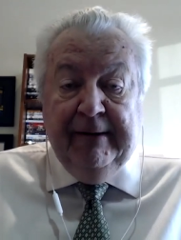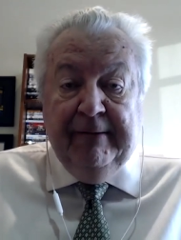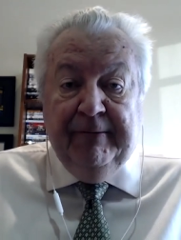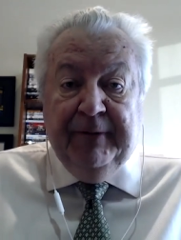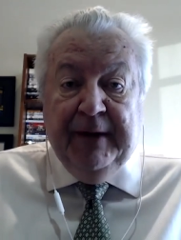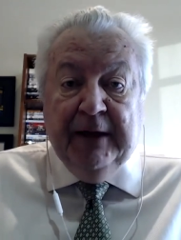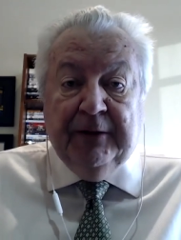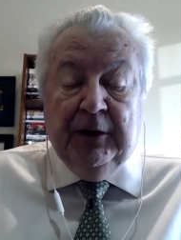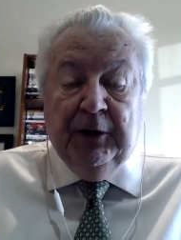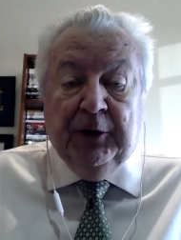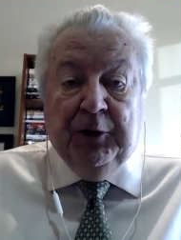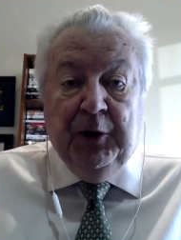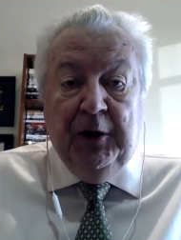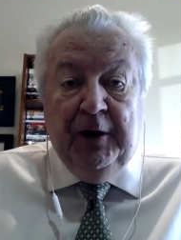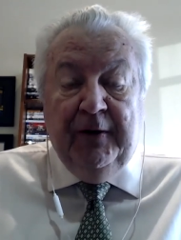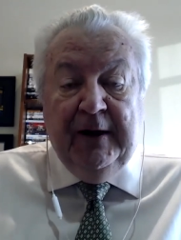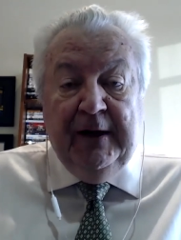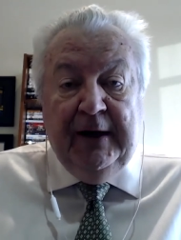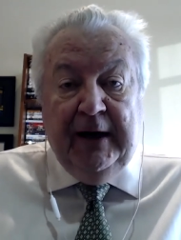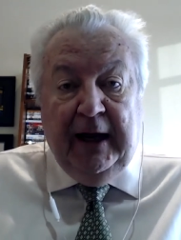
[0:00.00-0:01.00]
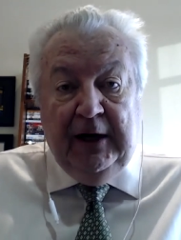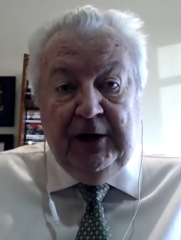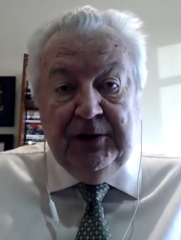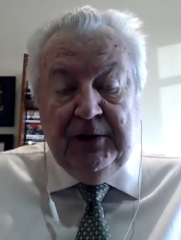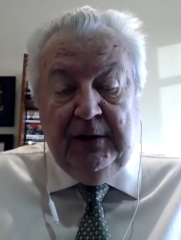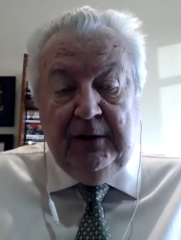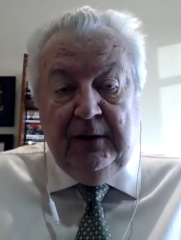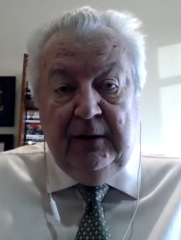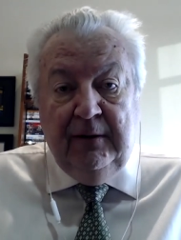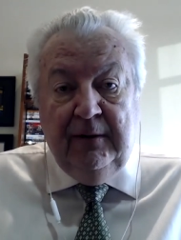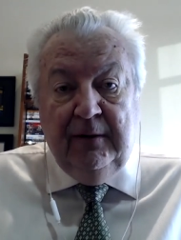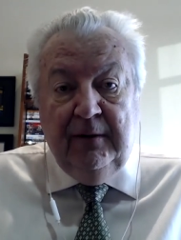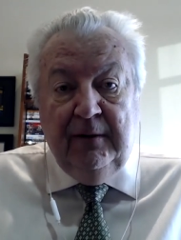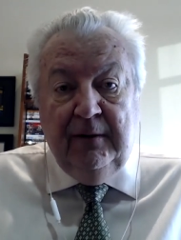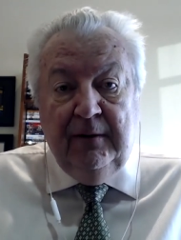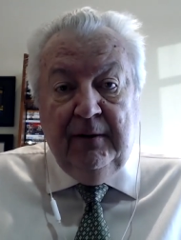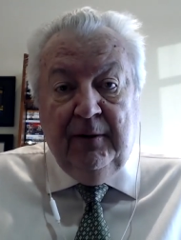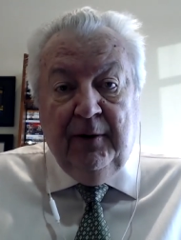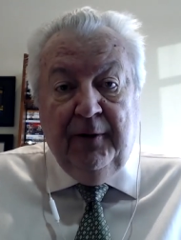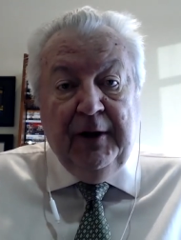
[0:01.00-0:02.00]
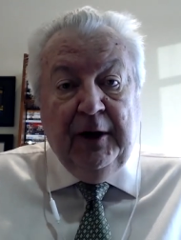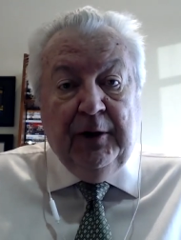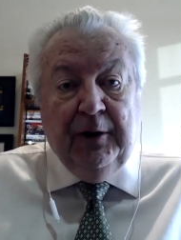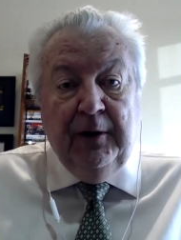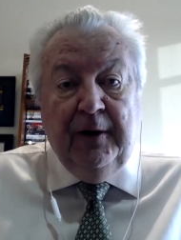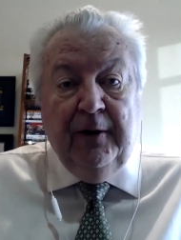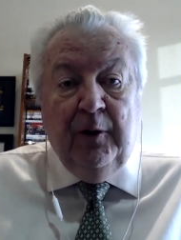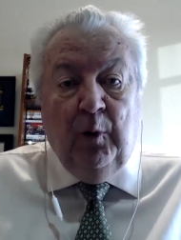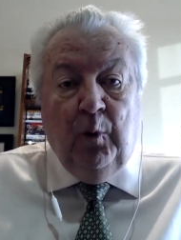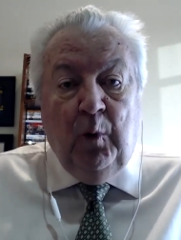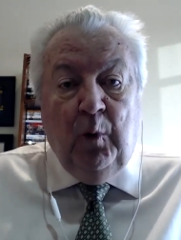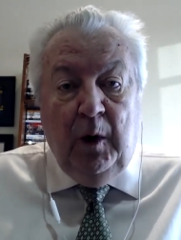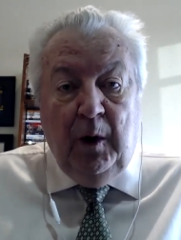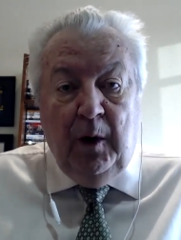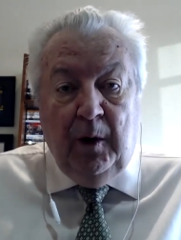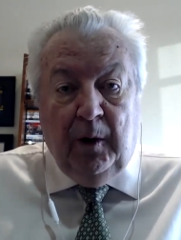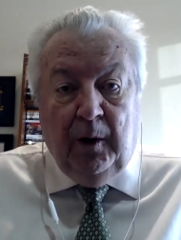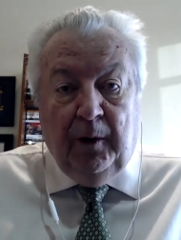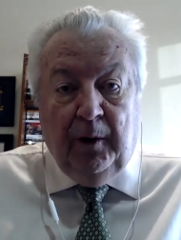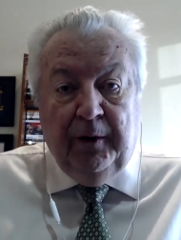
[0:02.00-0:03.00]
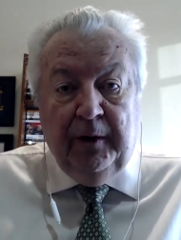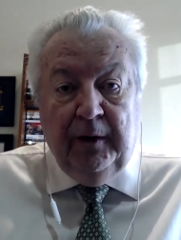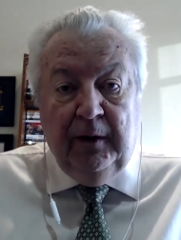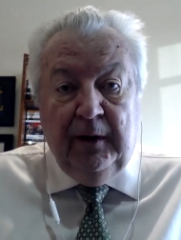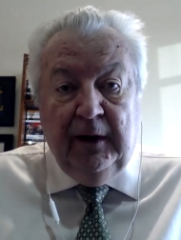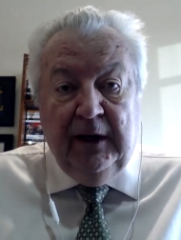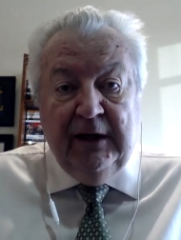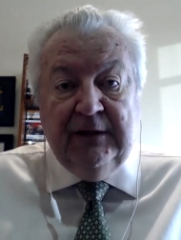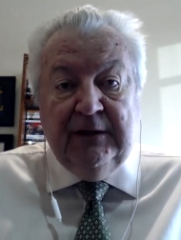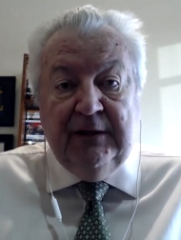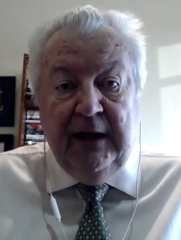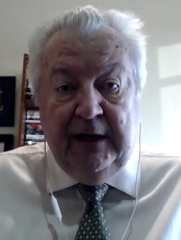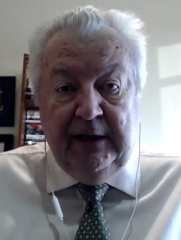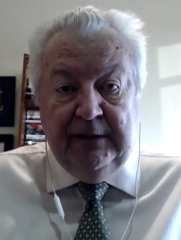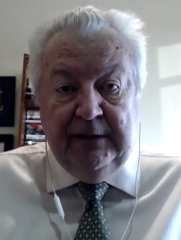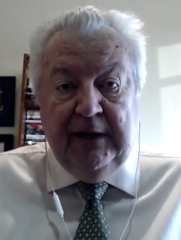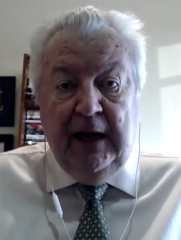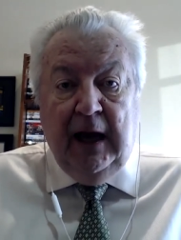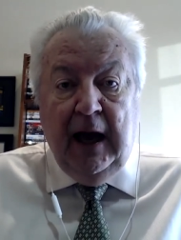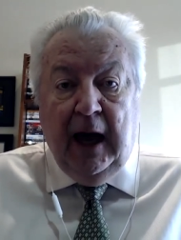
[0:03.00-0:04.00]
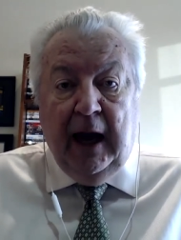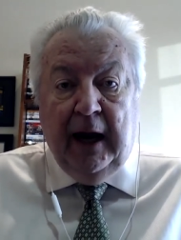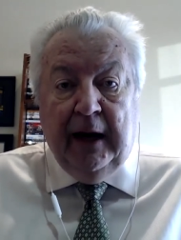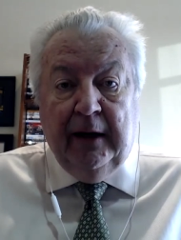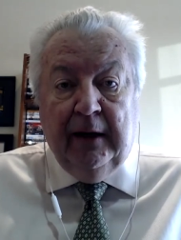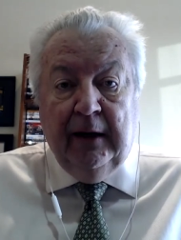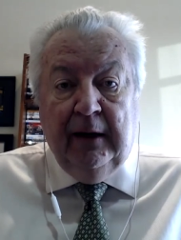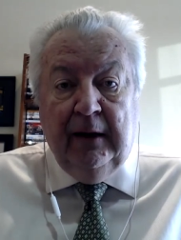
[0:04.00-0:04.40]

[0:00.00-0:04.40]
that the good of the nation or the good of the world is set aside